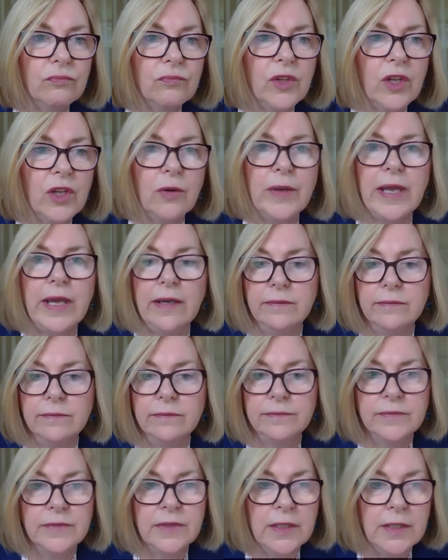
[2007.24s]
Okay.
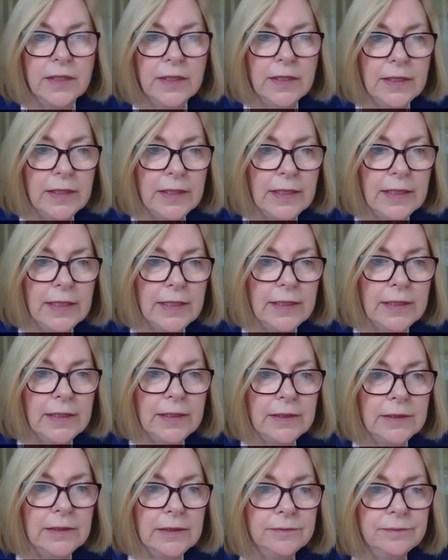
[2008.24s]

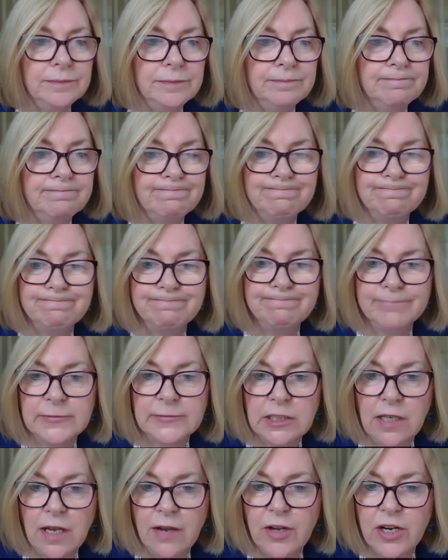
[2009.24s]
Um,
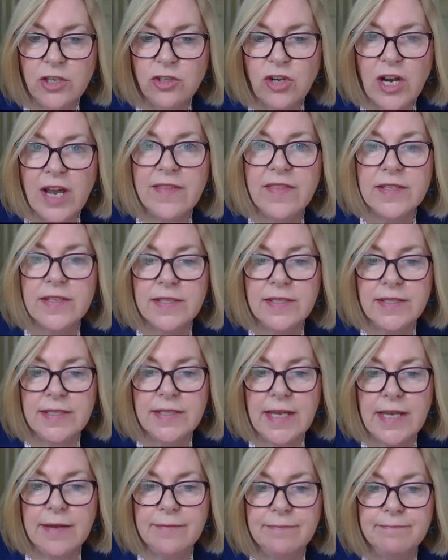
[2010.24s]
I'm gonna try this
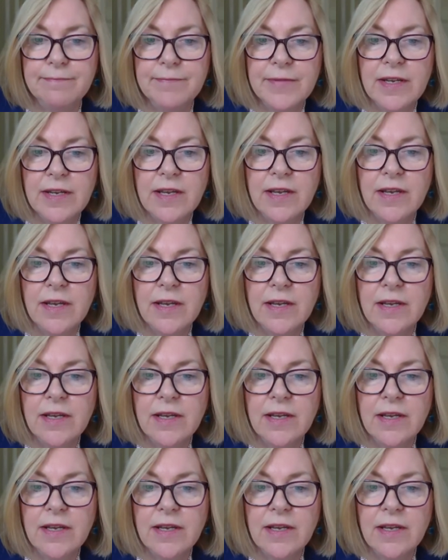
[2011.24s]
instead. Sure.